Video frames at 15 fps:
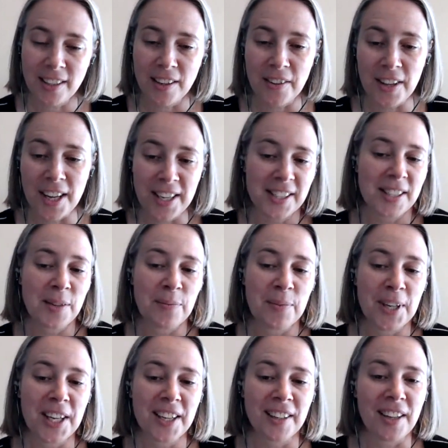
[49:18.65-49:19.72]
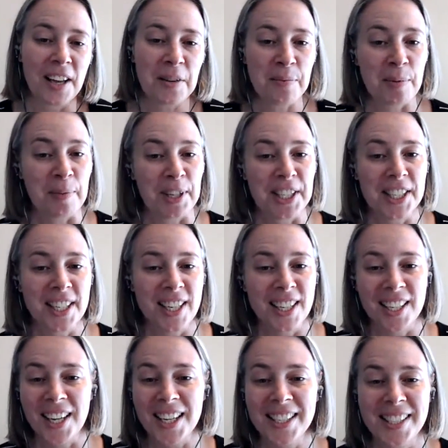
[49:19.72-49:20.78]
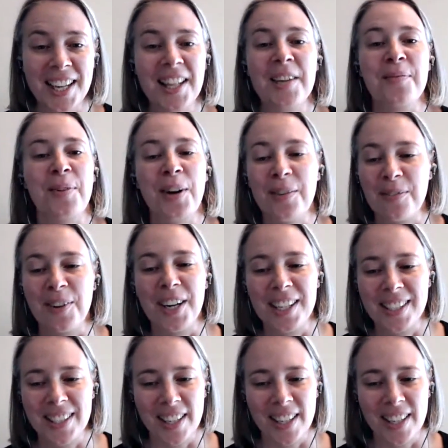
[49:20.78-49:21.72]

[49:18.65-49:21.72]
that ends up being a lot of publicity and a nice selling point for us.